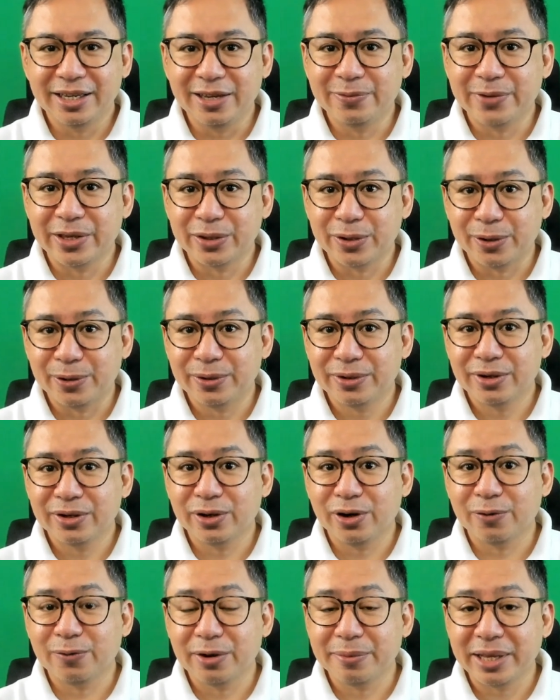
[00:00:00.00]
Even though
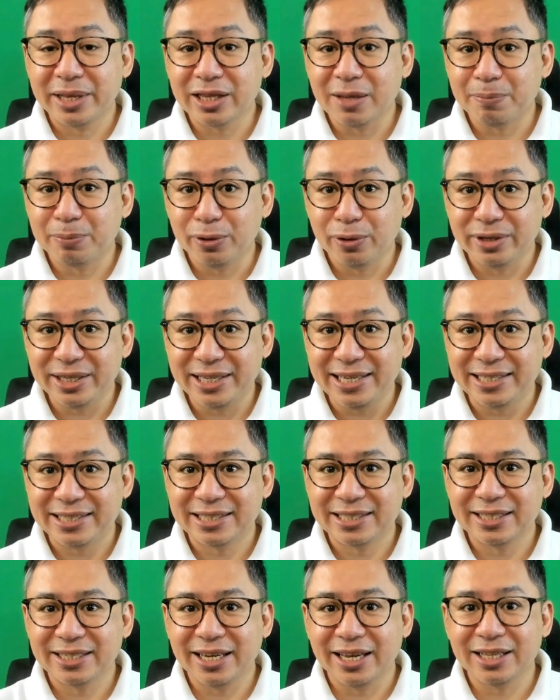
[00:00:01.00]
government
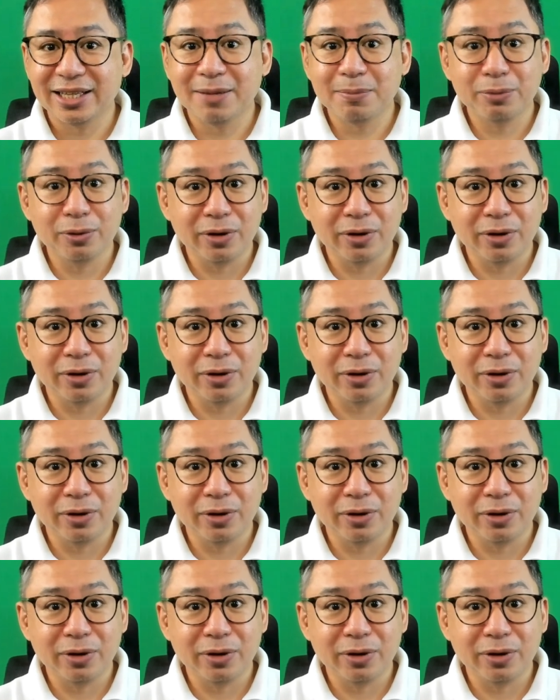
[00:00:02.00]
employees and